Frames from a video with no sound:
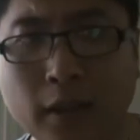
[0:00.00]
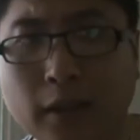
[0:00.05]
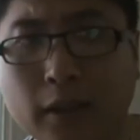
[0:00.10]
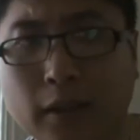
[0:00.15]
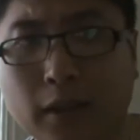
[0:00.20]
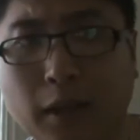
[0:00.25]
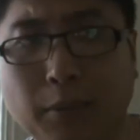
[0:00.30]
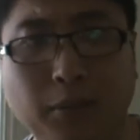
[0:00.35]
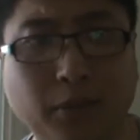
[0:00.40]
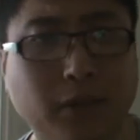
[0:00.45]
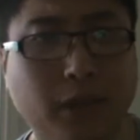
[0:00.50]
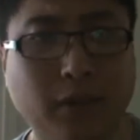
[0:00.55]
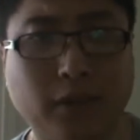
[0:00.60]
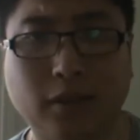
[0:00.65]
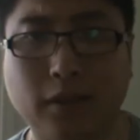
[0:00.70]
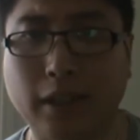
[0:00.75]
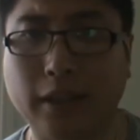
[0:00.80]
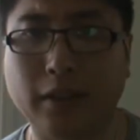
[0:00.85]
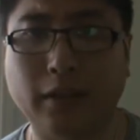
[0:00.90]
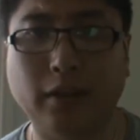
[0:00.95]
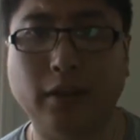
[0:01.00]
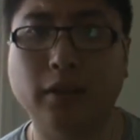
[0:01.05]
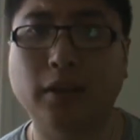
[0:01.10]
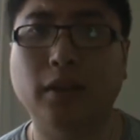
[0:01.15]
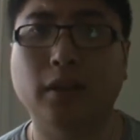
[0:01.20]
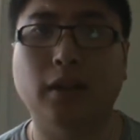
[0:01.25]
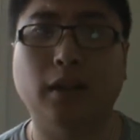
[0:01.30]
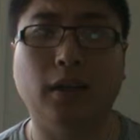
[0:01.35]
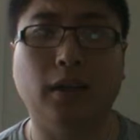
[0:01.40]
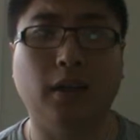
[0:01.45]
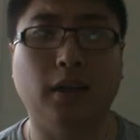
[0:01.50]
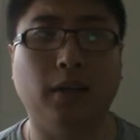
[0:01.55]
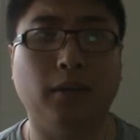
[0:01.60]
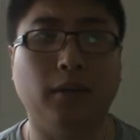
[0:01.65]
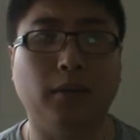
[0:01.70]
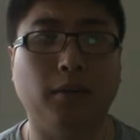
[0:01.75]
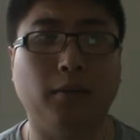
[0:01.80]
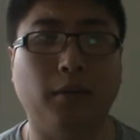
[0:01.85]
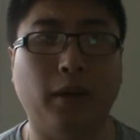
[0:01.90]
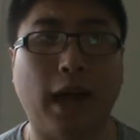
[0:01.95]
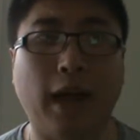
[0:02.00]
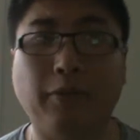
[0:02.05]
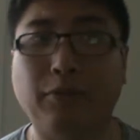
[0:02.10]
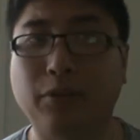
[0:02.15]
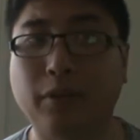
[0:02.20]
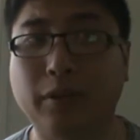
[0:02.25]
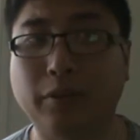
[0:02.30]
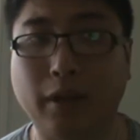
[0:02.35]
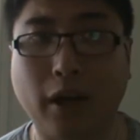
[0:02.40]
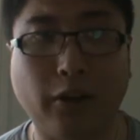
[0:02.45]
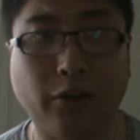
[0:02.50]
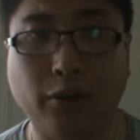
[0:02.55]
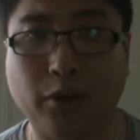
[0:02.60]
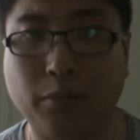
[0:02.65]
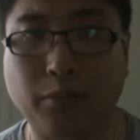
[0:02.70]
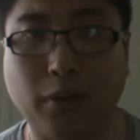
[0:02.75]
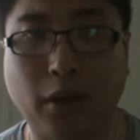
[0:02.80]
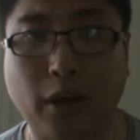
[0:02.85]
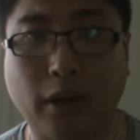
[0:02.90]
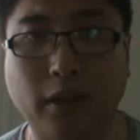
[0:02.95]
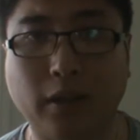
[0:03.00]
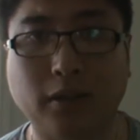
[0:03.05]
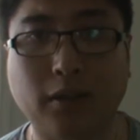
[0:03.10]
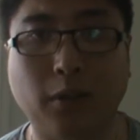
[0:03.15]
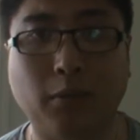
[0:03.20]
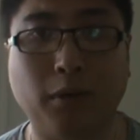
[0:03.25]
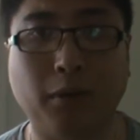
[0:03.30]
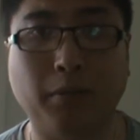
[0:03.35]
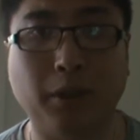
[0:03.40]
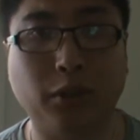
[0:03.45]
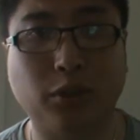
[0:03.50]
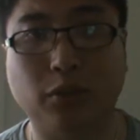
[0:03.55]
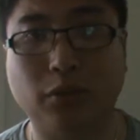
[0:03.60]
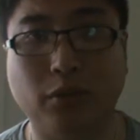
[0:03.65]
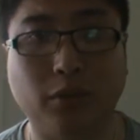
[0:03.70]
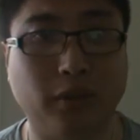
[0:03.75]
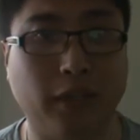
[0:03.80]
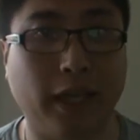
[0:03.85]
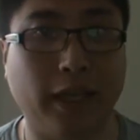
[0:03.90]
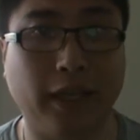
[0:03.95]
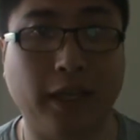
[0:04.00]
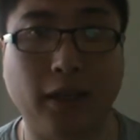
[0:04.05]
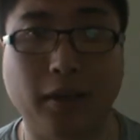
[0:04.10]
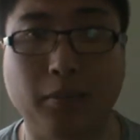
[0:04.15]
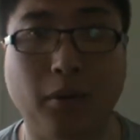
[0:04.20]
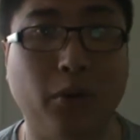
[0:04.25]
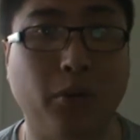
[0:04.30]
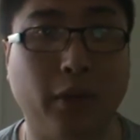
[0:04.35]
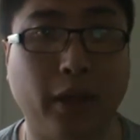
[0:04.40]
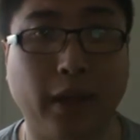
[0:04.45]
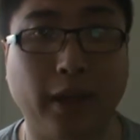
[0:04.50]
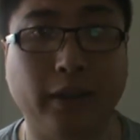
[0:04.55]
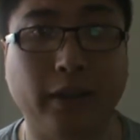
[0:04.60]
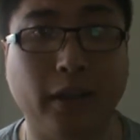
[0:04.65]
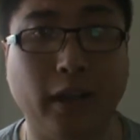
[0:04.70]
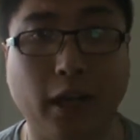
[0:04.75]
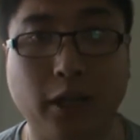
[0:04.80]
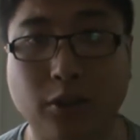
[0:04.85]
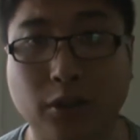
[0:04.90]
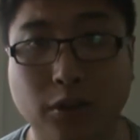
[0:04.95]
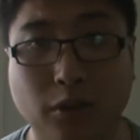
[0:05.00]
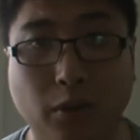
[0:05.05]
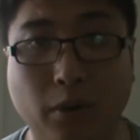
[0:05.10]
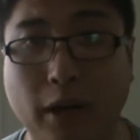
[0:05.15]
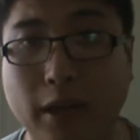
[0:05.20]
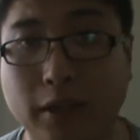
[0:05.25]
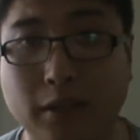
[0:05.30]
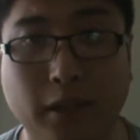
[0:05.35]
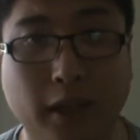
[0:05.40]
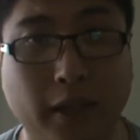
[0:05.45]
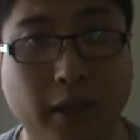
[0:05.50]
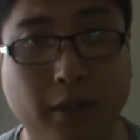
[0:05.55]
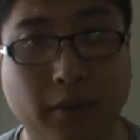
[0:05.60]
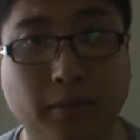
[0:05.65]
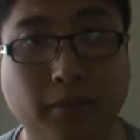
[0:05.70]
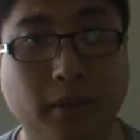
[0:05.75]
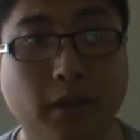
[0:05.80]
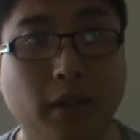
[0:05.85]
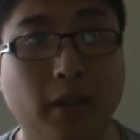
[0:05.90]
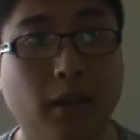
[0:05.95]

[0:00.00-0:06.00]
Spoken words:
A couple of days later, after they've gotten their products, I want to make sure they're taking them okay and they actually know how to take them.